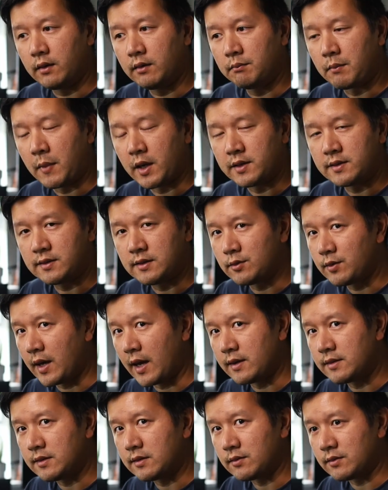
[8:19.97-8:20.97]
My steel
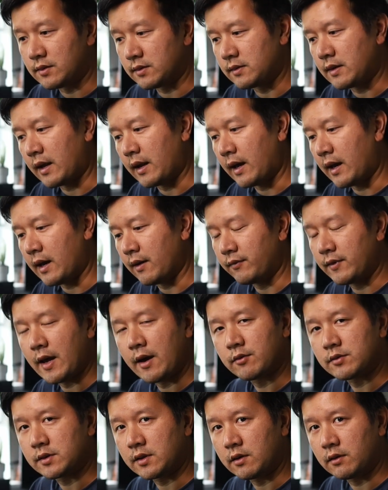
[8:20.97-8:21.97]
case series that I have
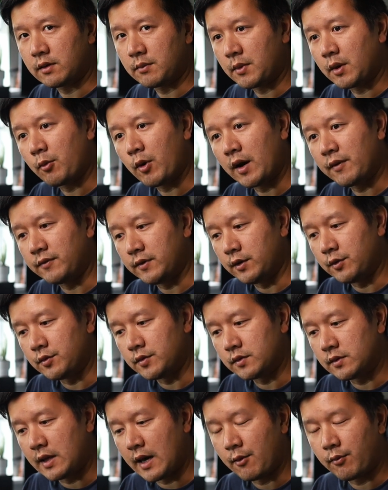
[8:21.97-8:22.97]
downstairs that my wife
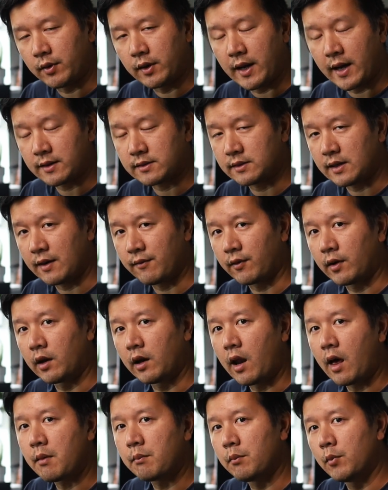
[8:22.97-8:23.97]
used, that one actually have a
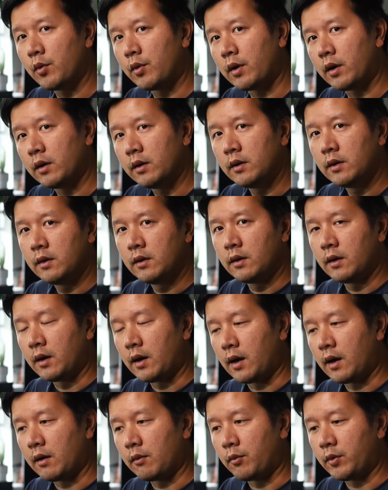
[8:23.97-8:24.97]
lot more
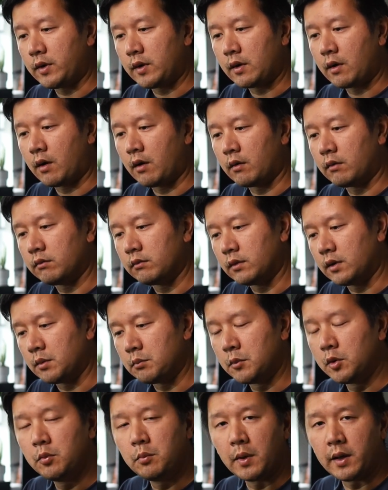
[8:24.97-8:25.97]
what you call a
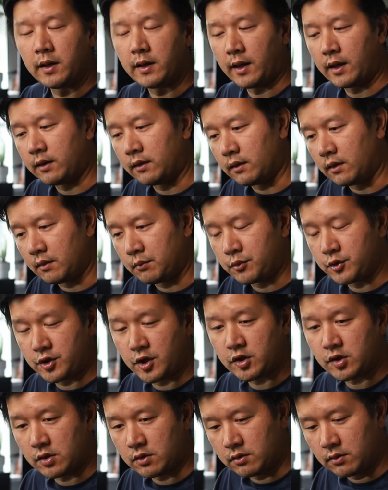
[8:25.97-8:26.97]
movement and
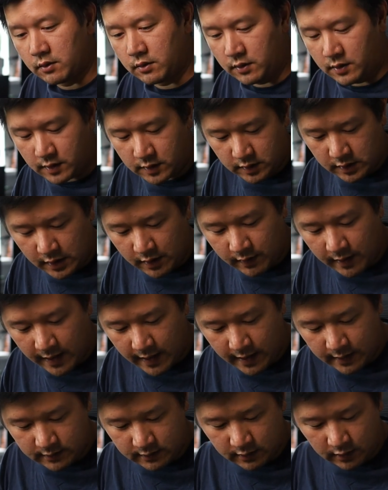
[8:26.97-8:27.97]
position. This chair
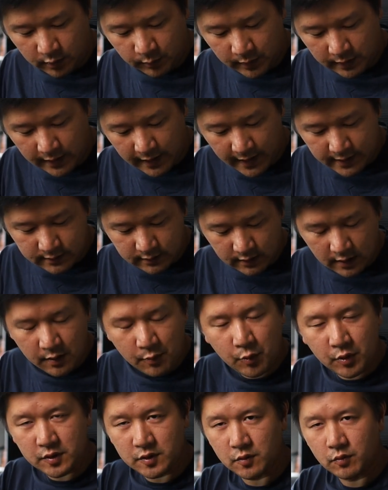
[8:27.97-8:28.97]
has a little bit less.
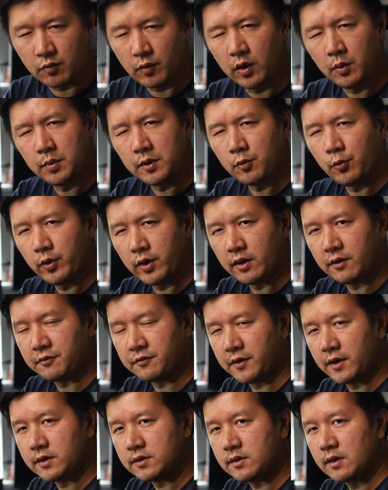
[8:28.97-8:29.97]
It was a little bit weird
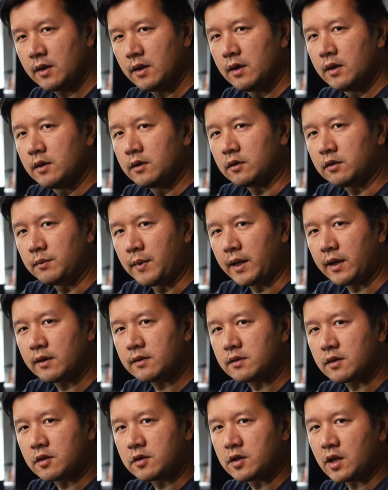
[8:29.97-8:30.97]
first to make
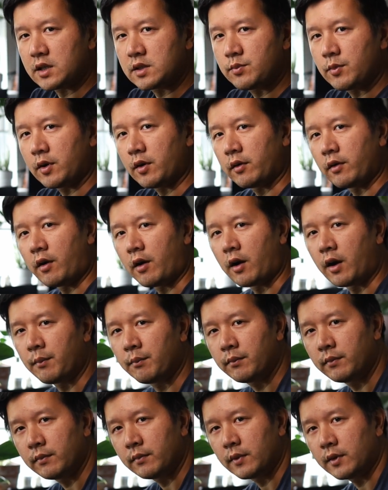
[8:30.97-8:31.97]
this adjustment on the arm.